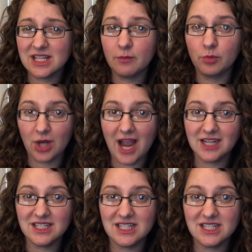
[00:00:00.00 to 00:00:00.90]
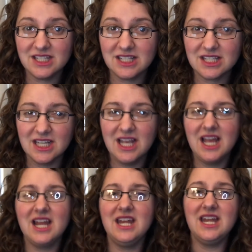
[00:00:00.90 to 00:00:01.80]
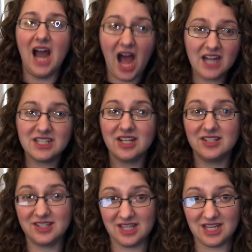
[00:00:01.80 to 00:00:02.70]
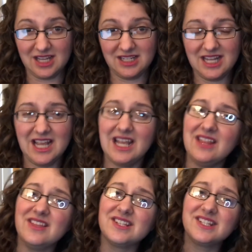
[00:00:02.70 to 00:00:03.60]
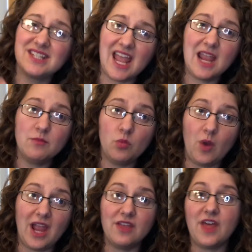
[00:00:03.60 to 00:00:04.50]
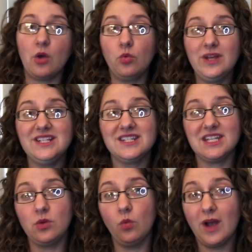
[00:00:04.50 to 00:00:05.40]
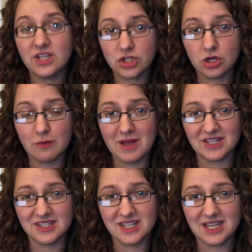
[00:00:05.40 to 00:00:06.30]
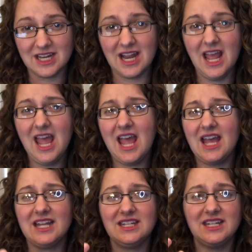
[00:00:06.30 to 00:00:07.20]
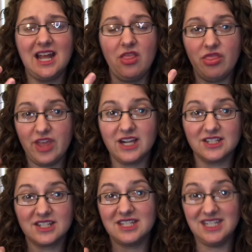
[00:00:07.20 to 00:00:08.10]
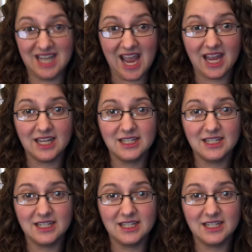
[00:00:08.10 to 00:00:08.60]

practice, not see it in the same way that we see Western medicine and things today.